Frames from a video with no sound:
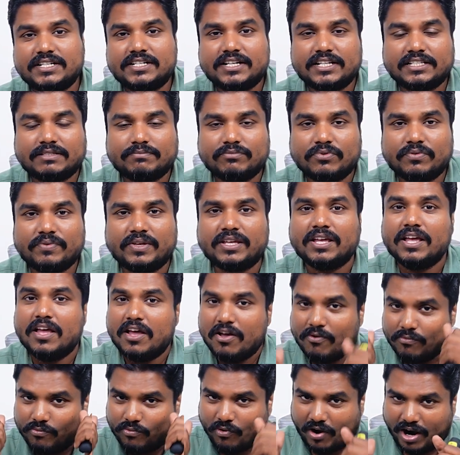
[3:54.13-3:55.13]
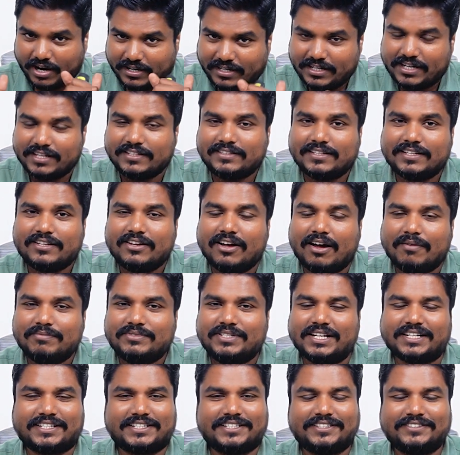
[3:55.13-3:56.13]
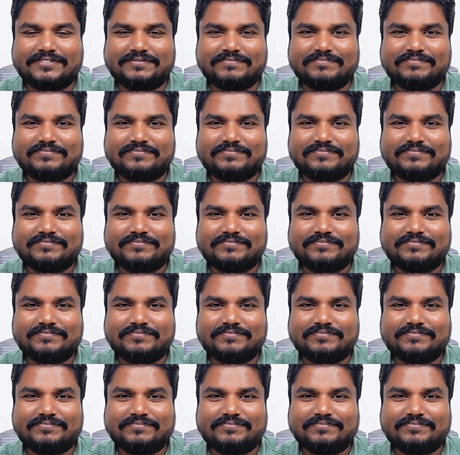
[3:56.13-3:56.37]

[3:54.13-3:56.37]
it is moving, what is that object.